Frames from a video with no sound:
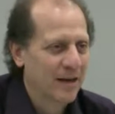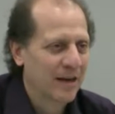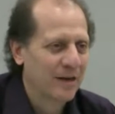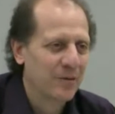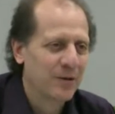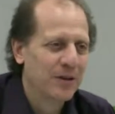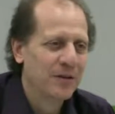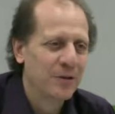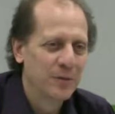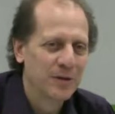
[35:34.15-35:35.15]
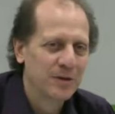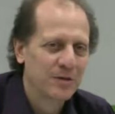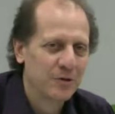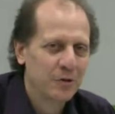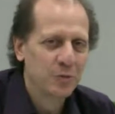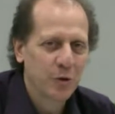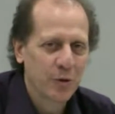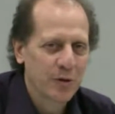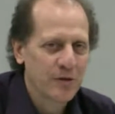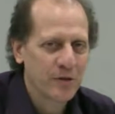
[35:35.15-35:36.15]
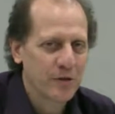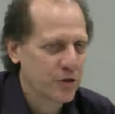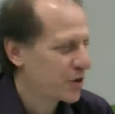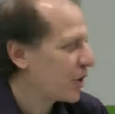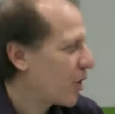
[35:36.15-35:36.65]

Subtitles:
I really think we need to do more research